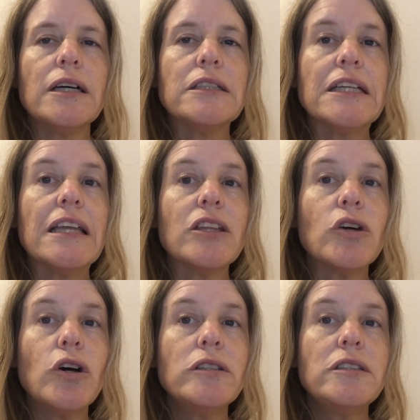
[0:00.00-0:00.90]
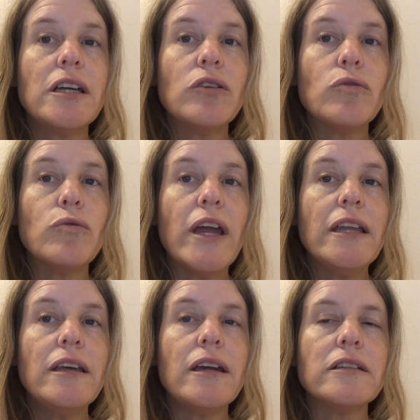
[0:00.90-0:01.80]
to get the content
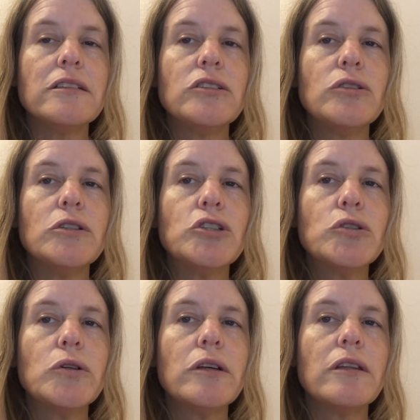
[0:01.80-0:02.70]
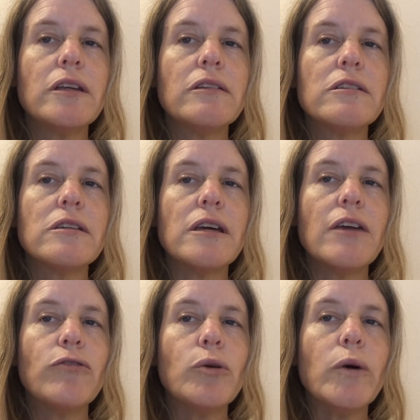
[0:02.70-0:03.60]
ready and to ensure that
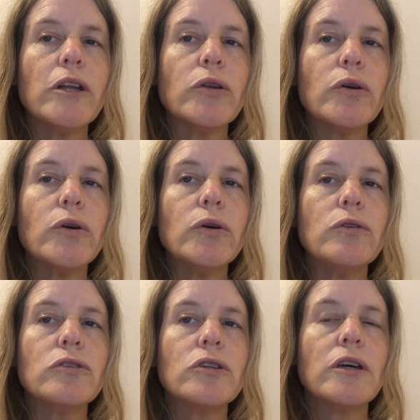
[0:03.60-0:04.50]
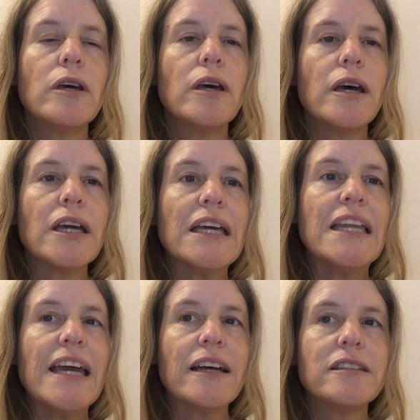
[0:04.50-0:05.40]
everyone could
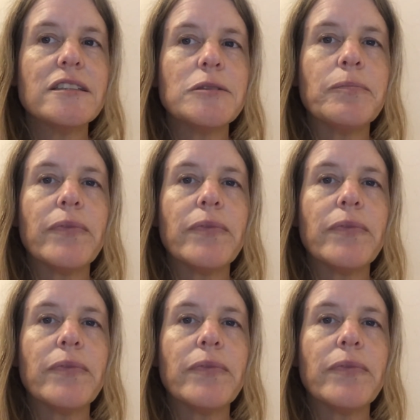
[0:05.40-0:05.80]
connect.